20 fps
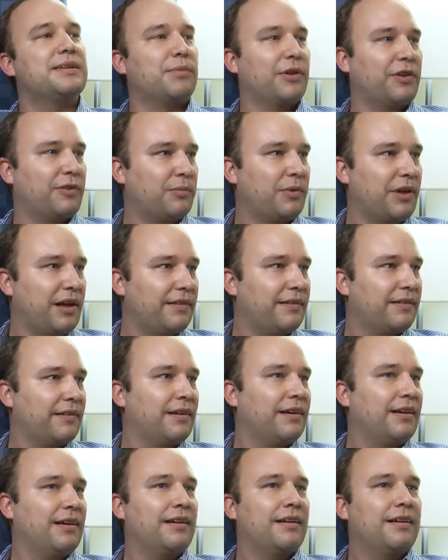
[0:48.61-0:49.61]

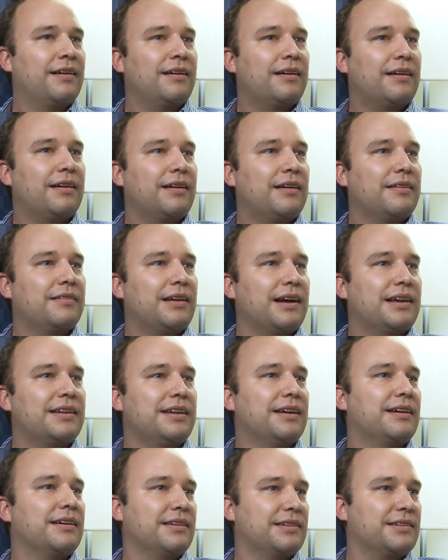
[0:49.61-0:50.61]
The
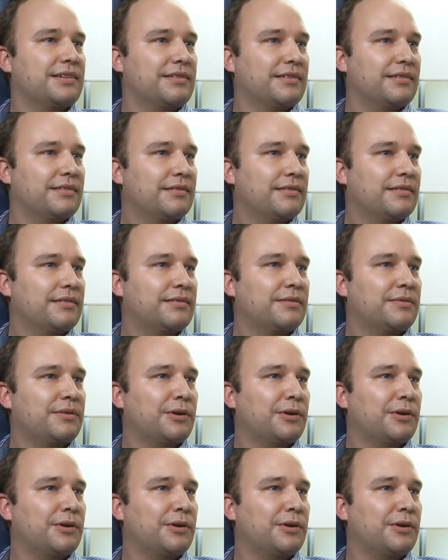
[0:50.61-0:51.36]
idea is to